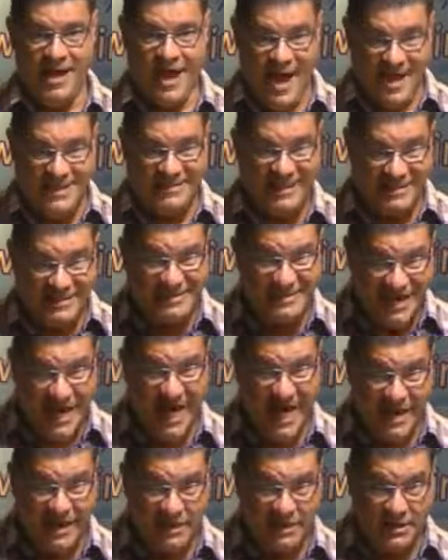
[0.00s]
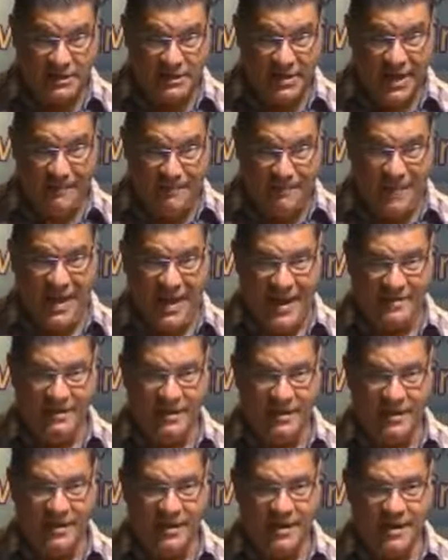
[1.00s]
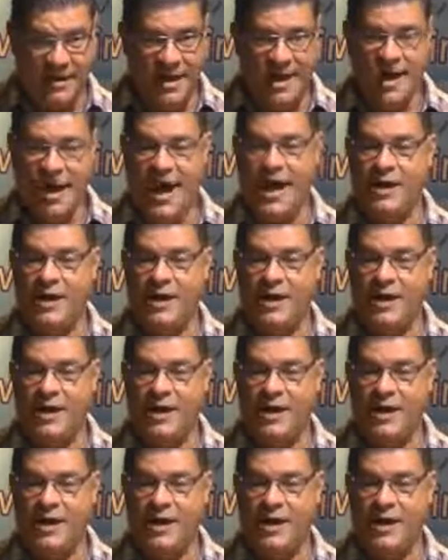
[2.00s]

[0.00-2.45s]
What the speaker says: And as a child, a baby,